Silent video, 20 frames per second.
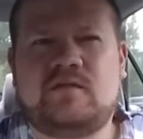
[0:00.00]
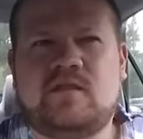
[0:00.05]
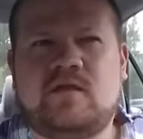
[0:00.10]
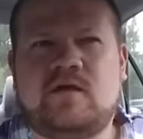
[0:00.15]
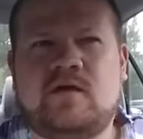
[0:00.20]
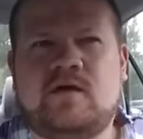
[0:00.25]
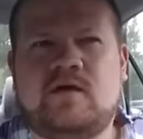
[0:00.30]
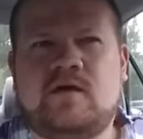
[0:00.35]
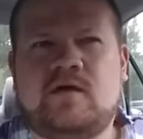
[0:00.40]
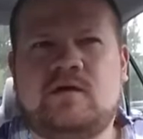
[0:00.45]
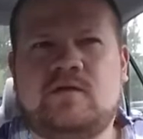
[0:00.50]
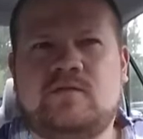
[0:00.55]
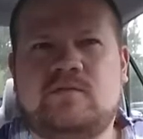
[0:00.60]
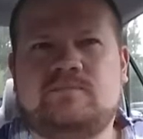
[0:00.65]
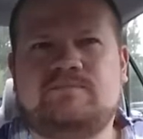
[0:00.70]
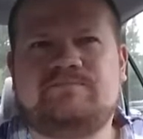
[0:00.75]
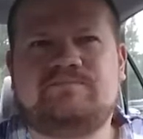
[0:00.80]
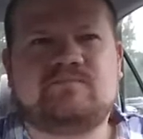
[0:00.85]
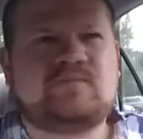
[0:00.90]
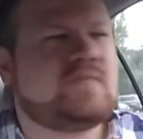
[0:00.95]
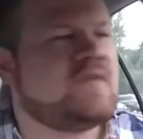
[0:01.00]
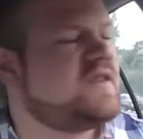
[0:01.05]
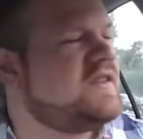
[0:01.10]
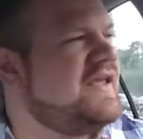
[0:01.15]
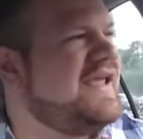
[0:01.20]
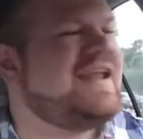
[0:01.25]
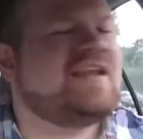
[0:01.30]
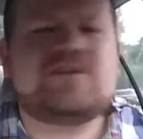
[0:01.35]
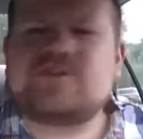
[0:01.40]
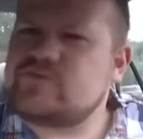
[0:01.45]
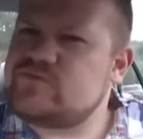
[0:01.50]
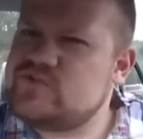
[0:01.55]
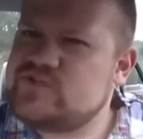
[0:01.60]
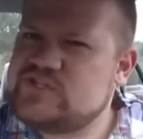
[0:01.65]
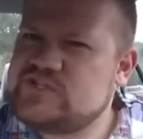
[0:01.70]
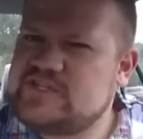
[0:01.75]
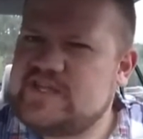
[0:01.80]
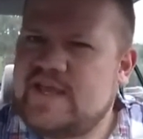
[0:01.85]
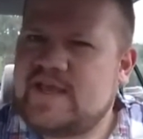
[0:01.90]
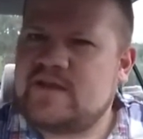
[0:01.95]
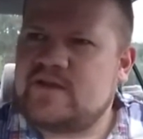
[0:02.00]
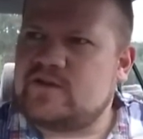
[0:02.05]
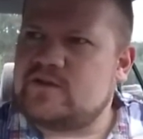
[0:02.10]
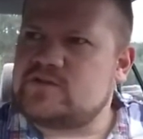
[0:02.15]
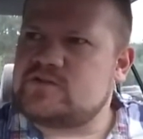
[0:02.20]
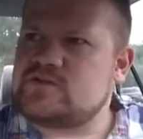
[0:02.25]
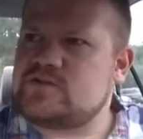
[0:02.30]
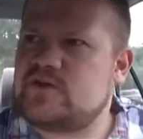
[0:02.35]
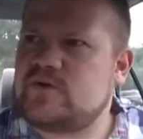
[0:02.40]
the, the industry standard.